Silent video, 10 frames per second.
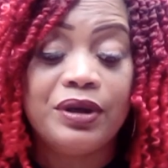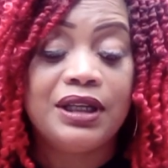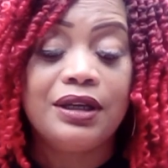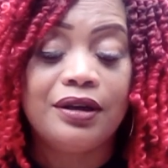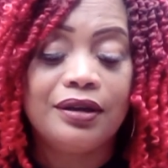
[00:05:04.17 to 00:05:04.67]

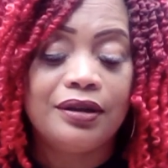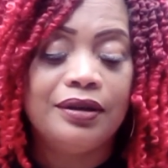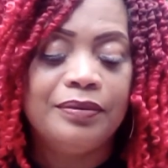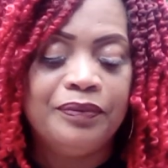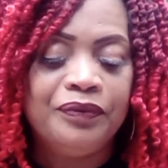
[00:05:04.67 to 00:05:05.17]
here?
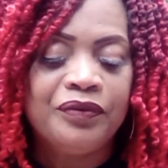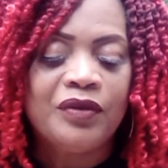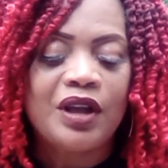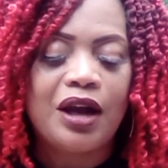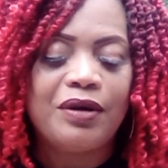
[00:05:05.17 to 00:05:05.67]

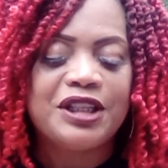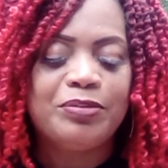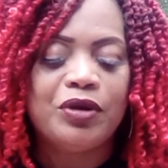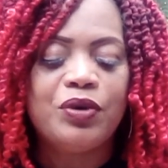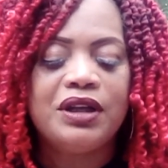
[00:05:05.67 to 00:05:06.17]
All right,
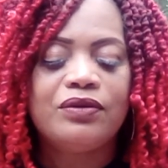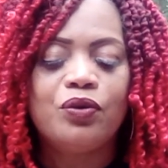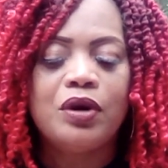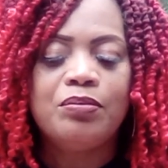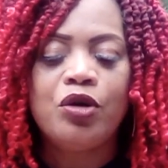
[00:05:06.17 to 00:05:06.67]
Spirit, what up
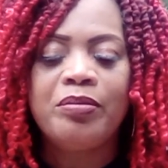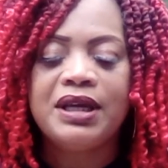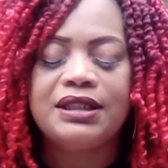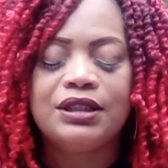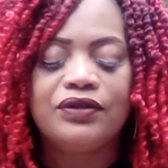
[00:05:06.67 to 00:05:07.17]
one more
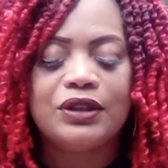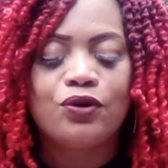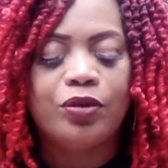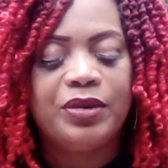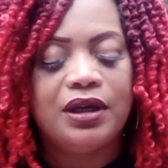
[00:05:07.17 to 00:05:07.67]
message for
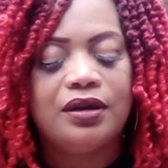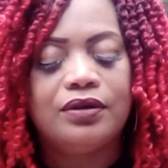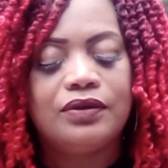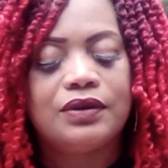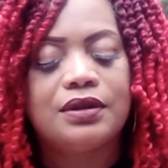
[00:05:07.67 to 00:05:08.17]

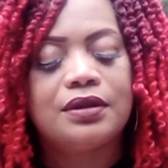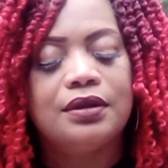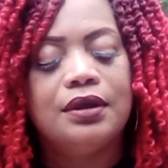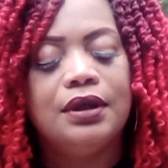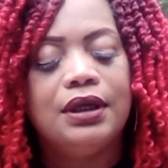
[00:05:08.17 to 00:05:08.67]
Scorpios.
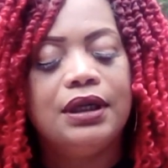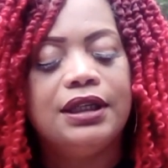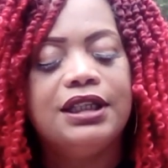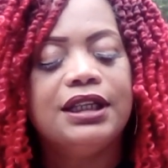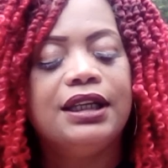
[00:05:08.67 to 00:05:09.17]

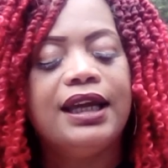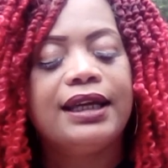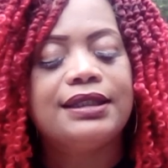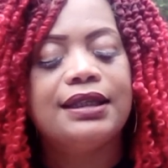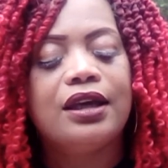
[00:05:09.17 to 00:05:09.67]

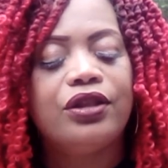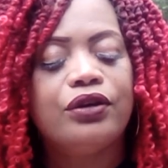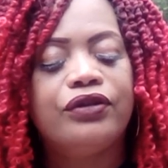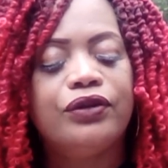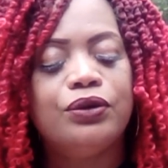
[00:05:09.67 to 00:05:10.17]
Neglect the
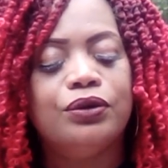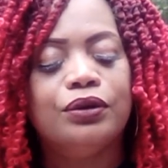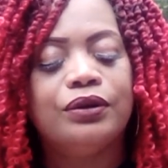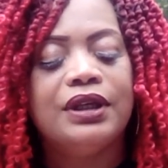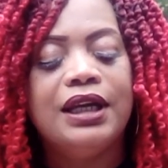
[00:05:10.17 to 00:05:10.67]

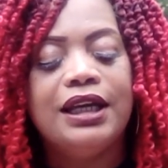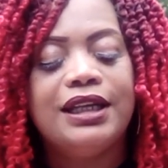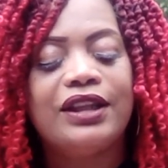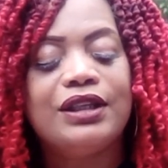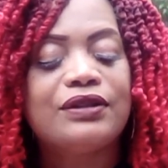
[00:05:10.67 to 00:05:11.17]
fool.
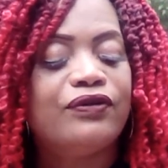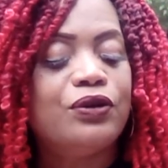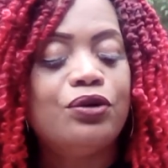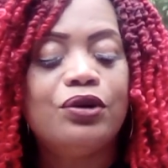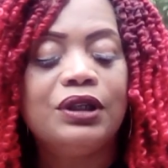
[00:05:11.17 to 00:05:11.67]
Now this
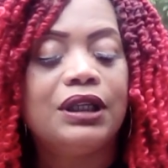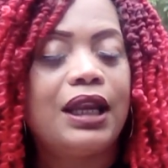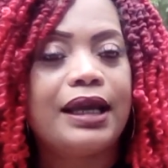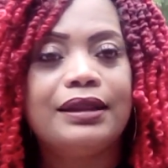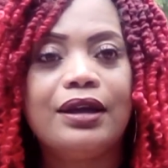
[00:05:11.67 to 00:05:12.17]
fool look
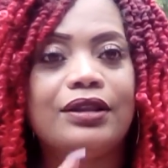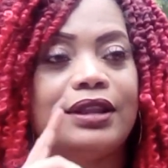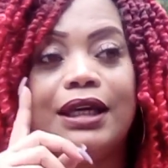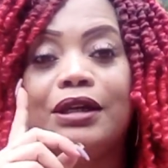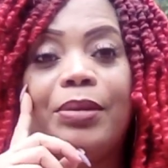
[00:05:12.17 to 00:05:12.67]
like they're
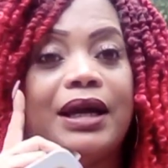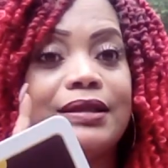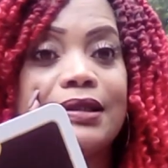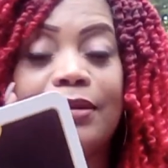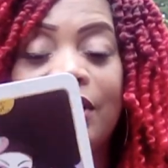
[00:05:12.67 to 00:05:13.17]
thinking about
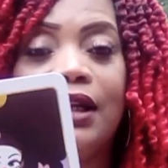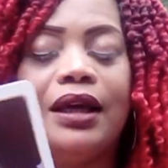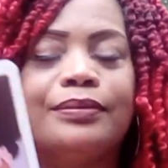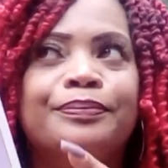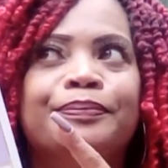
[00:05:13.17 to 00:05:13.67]
something
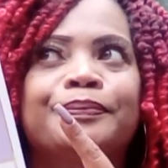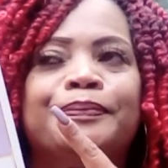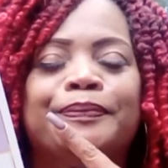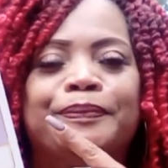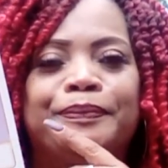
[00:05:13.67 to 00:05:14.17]
like,
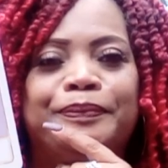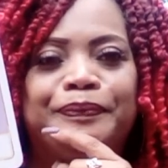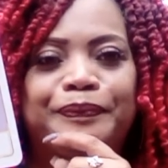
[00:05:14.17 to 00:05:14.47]
hmm,